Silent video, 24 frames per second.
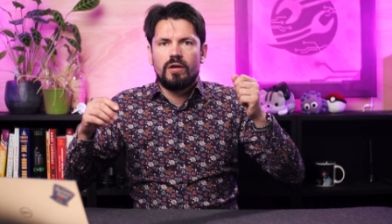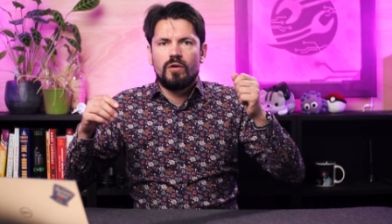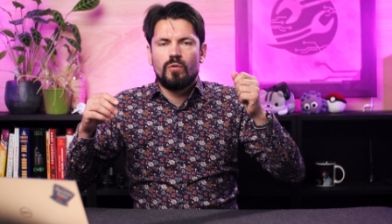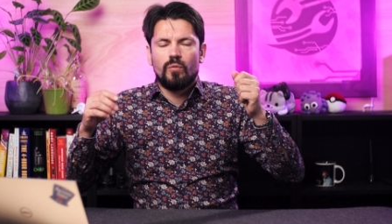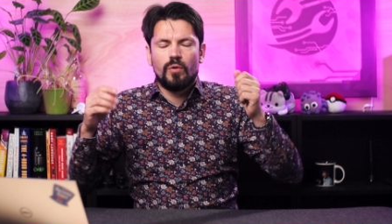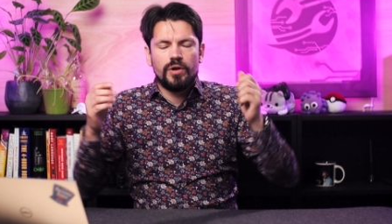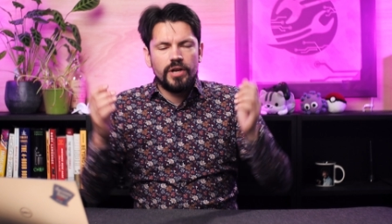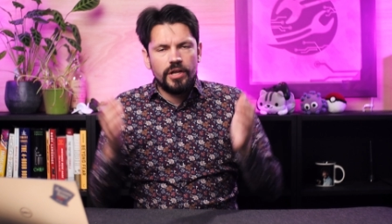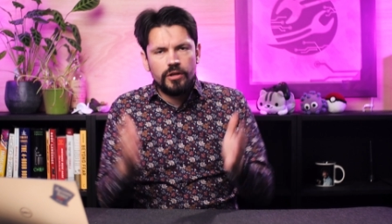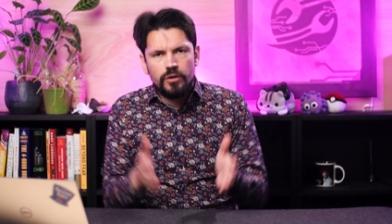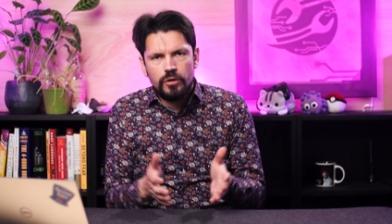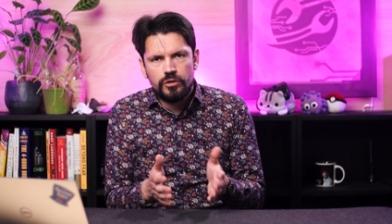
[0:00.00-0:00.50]

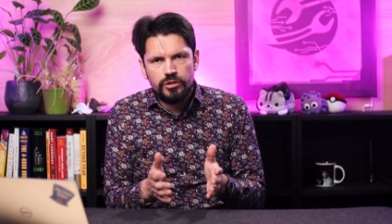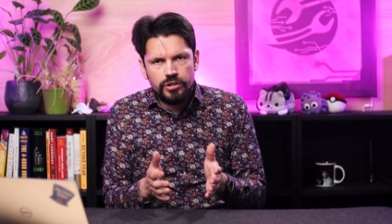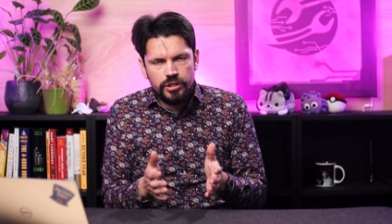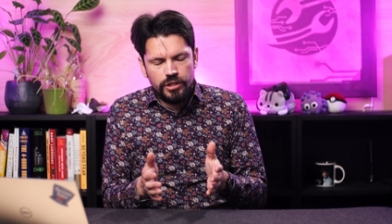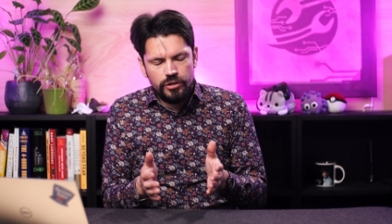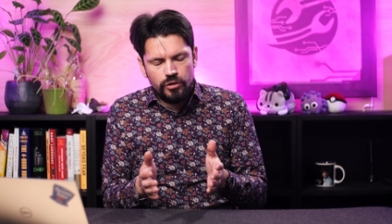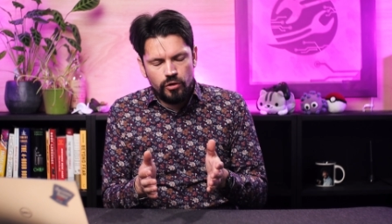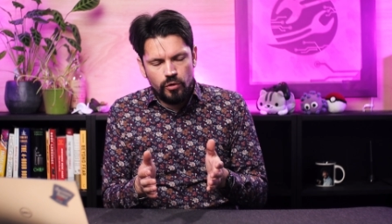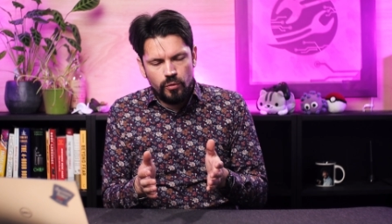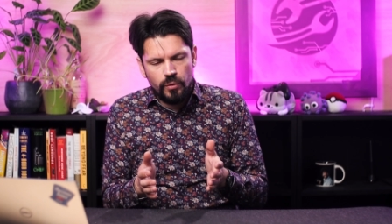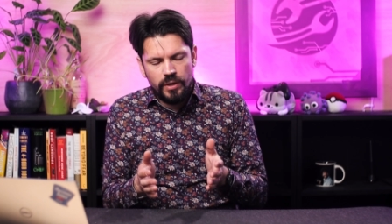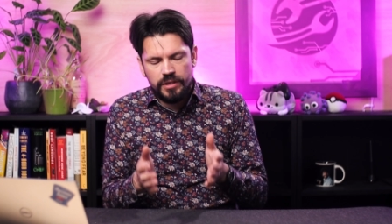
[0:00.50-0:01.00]
What I usually
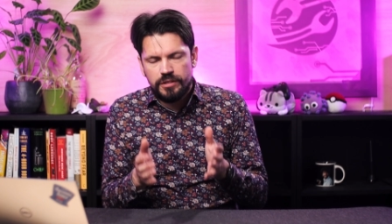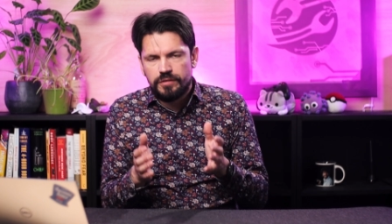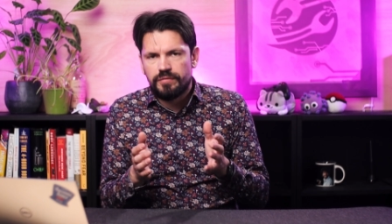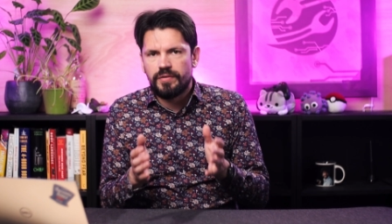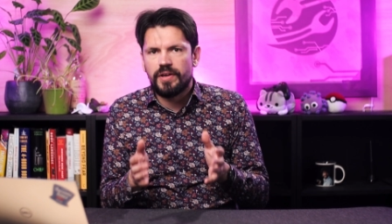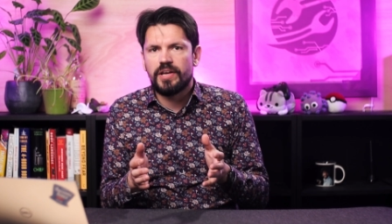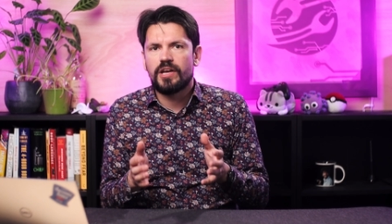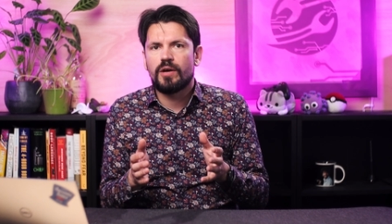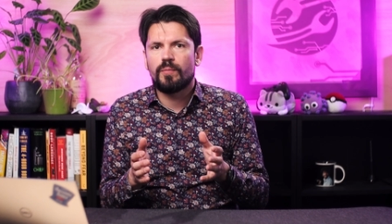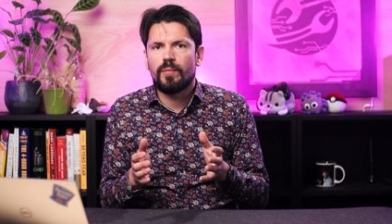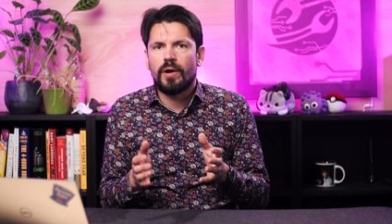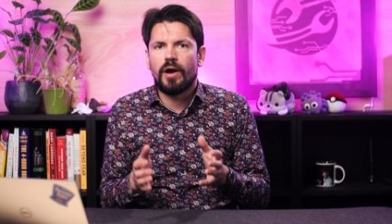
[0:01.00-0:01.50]
do is
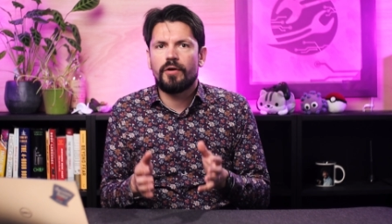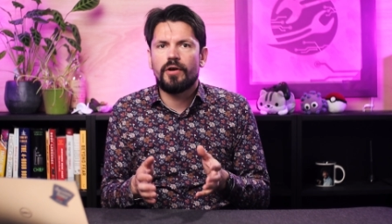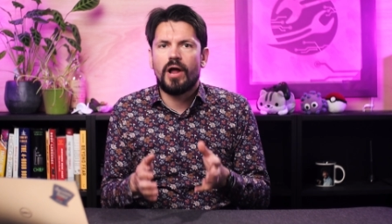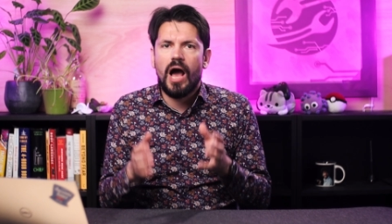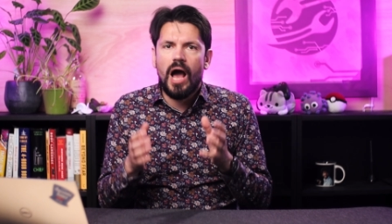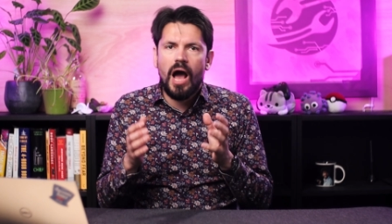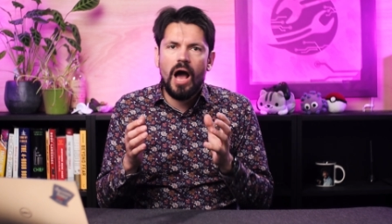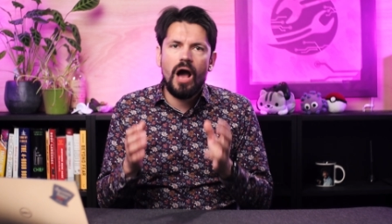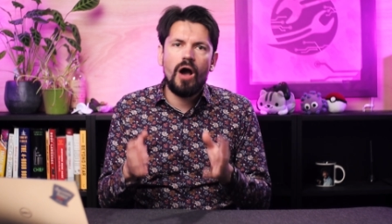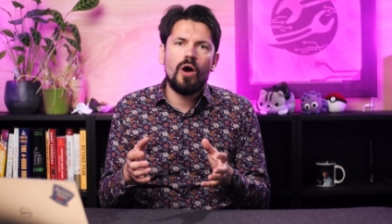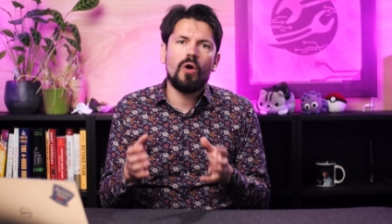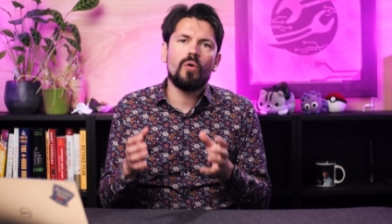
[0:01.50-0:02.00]
think about
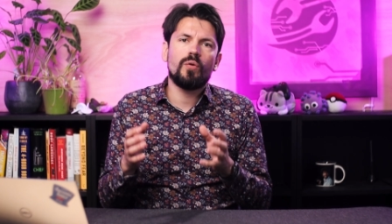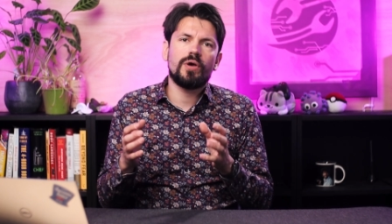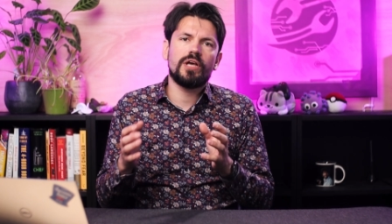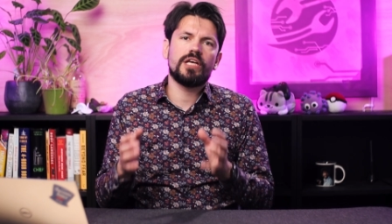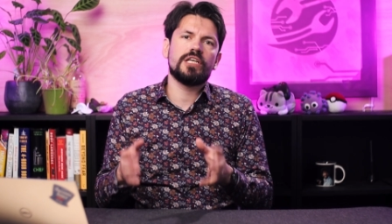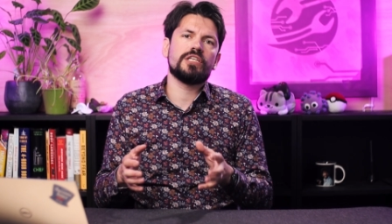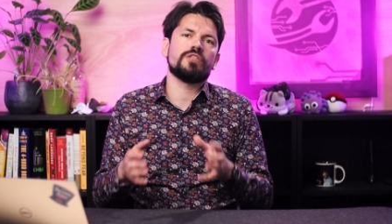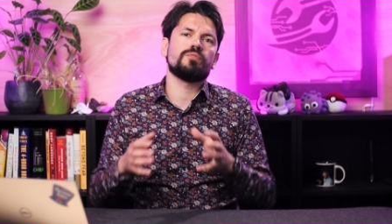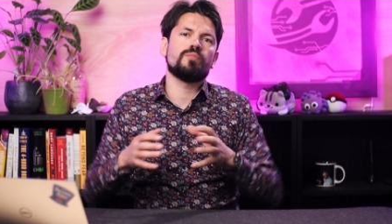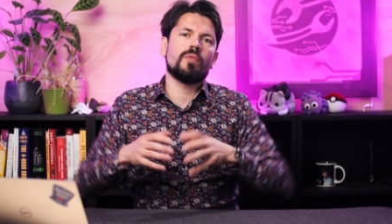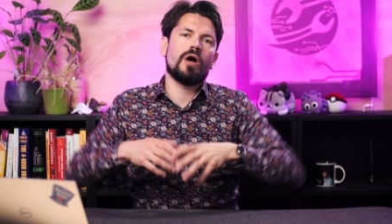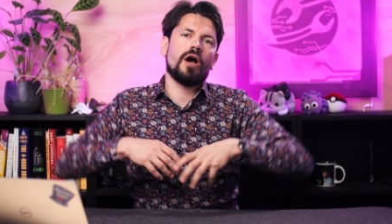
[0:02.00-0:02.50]
how
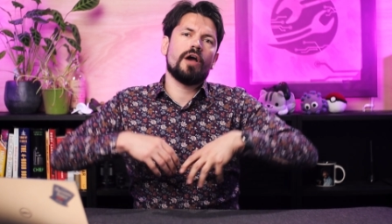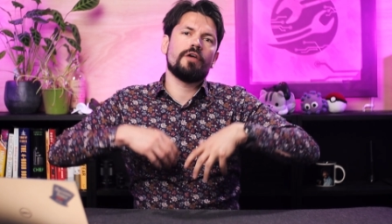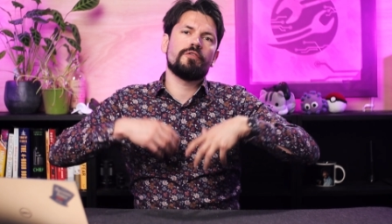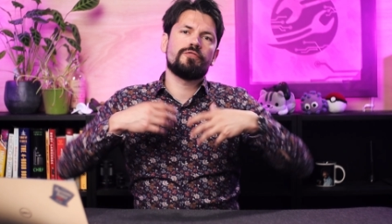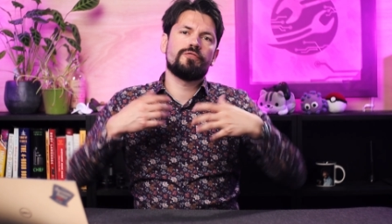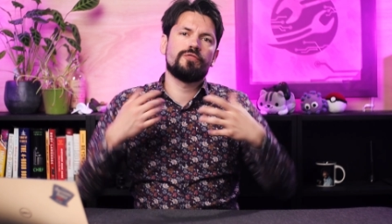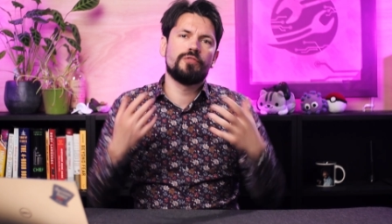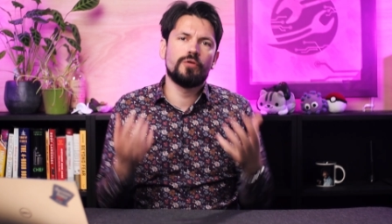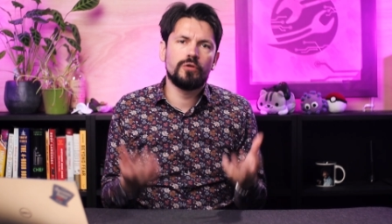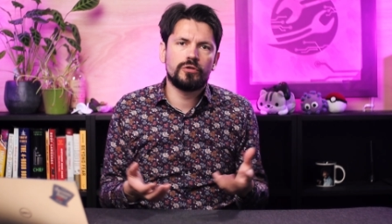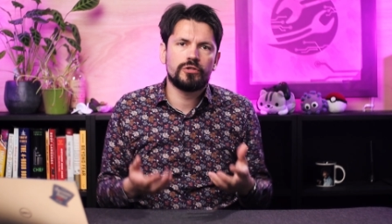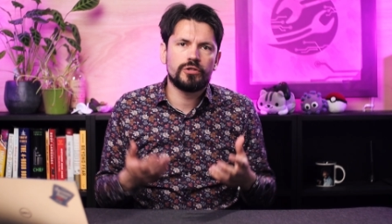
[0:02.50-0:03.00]
is my
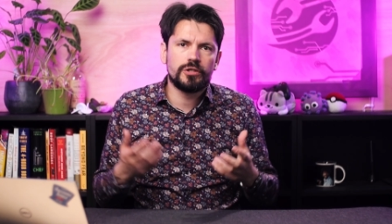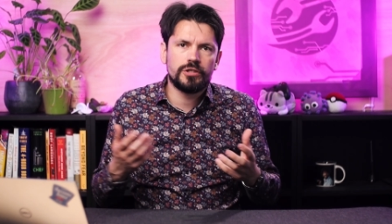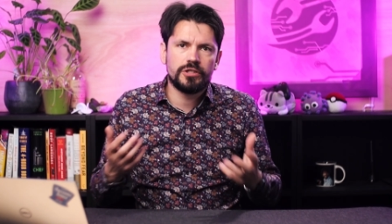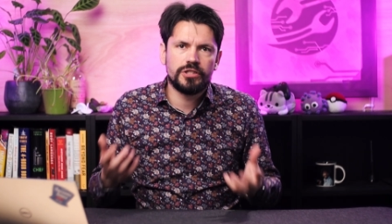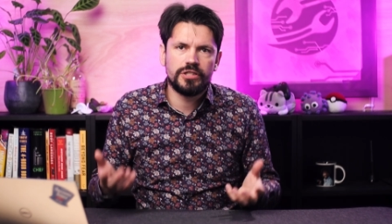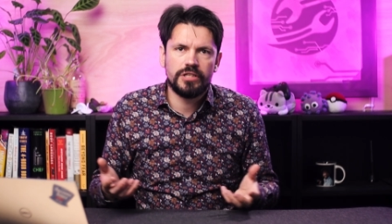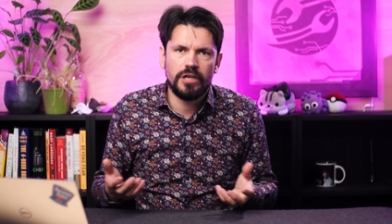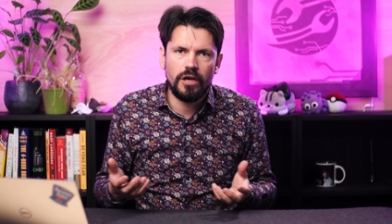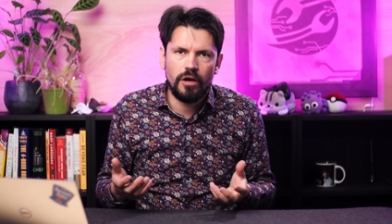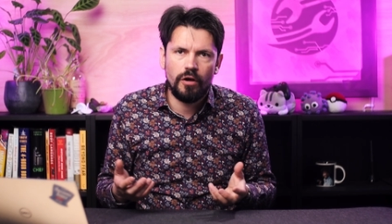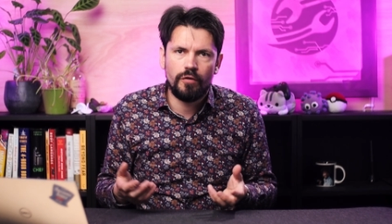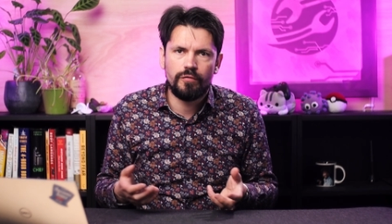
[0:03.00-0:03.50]
future
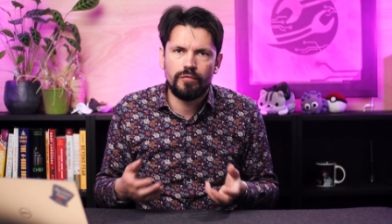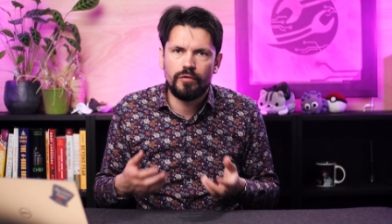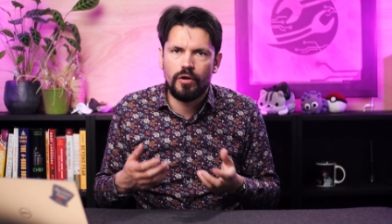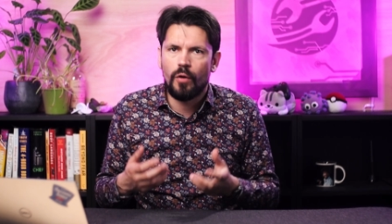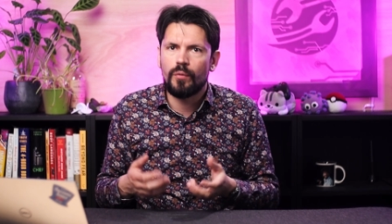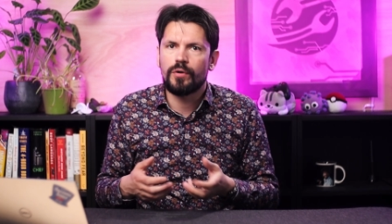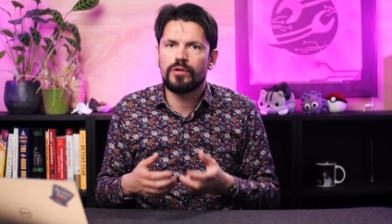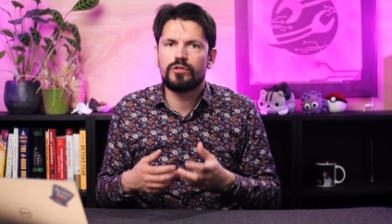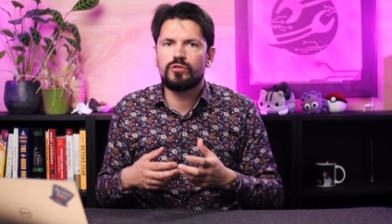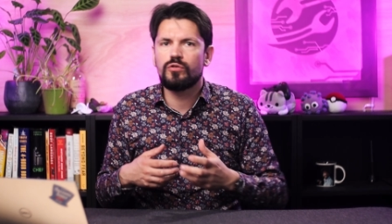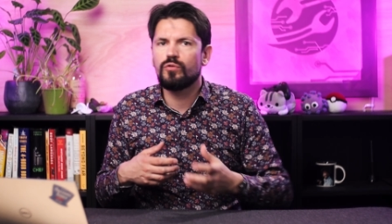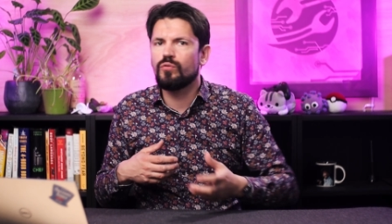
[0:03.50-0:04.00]
self
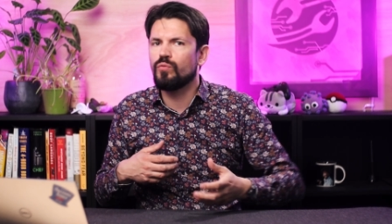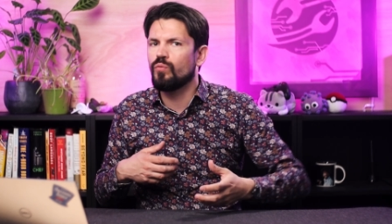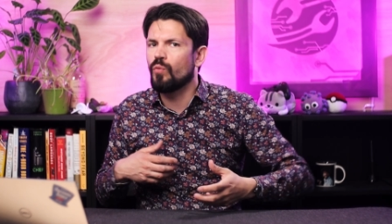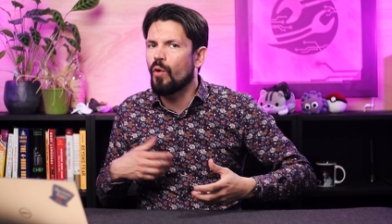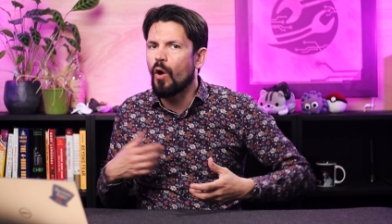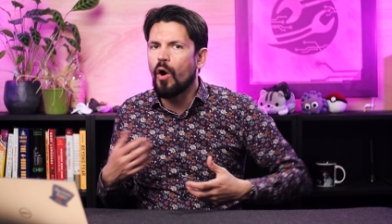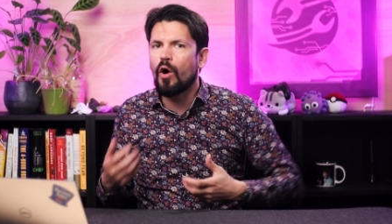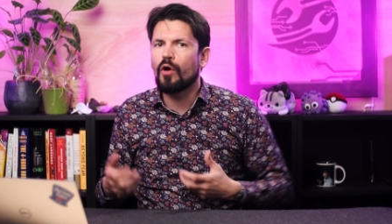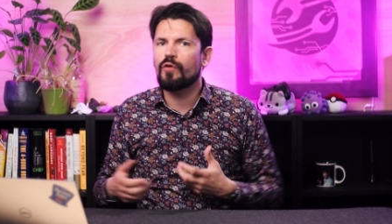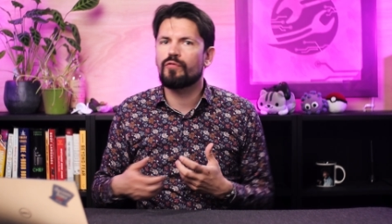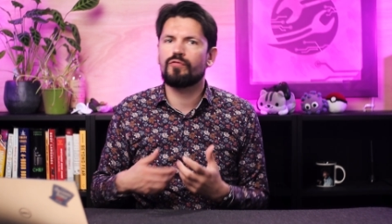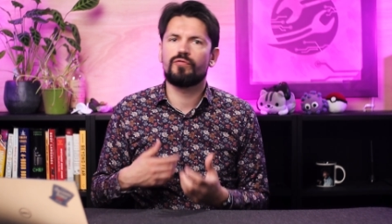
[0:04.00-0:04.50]
going to
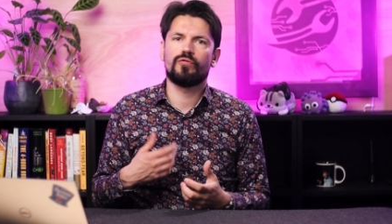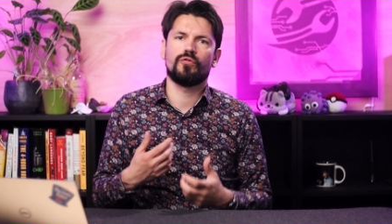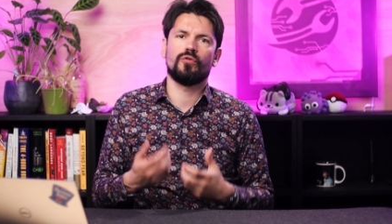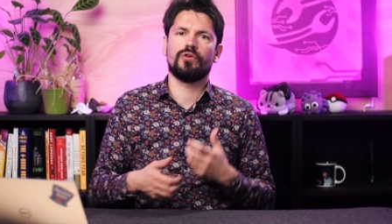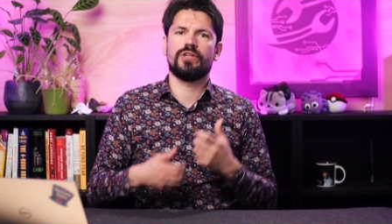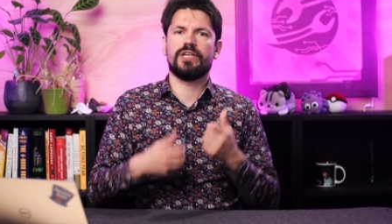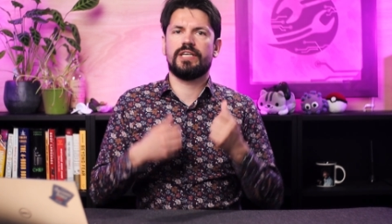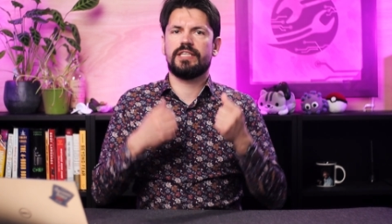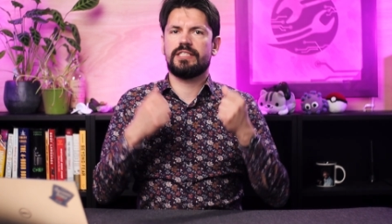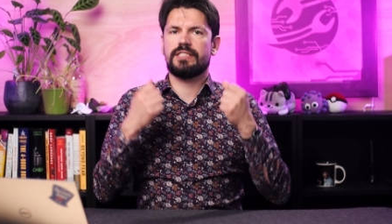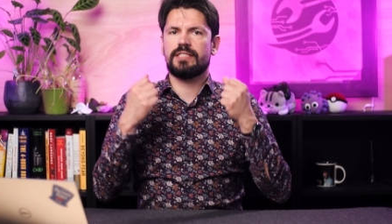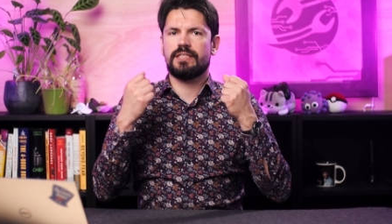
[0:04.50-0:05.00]
walk through
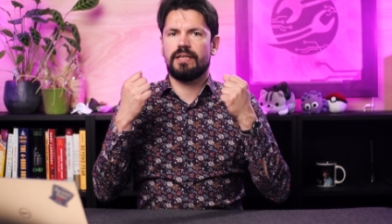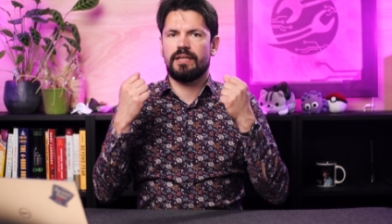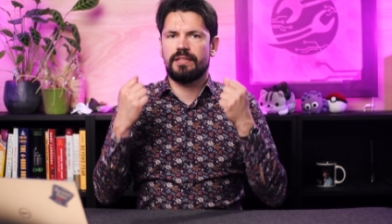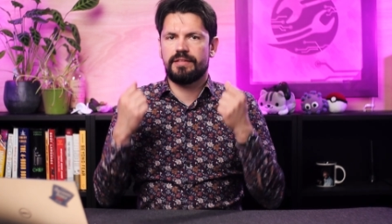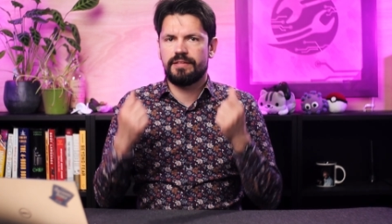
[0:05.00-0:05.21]
this